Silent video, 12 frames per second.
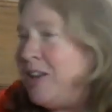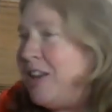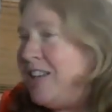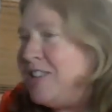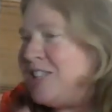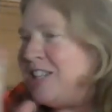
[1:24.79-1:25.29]

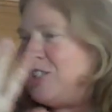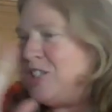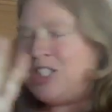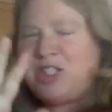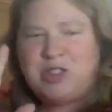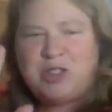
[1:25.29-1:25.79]
I guess I get to
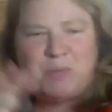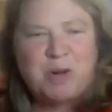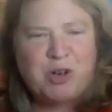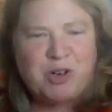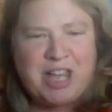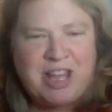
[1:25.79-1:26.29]
see you
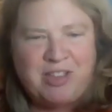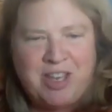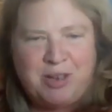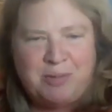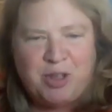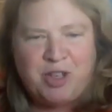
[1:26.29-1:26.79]
tomorrow,
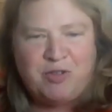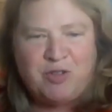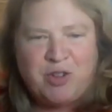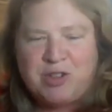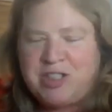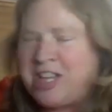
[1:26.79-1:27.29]
Kathy. I'm looking
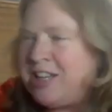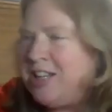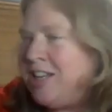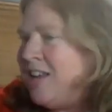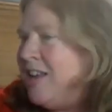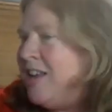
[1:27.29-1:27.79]
forward to that.